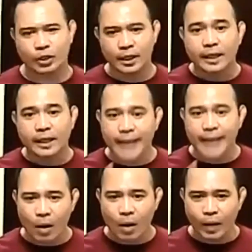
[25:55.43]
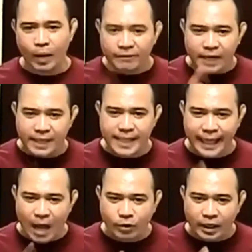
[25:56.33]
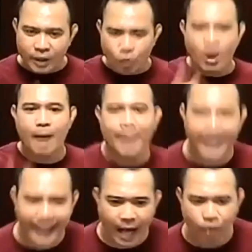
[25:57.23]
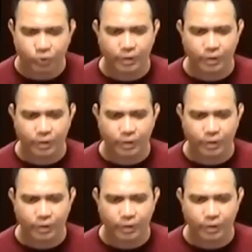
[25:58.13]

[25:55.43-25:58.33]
that way, if there is a counter, you have a counter.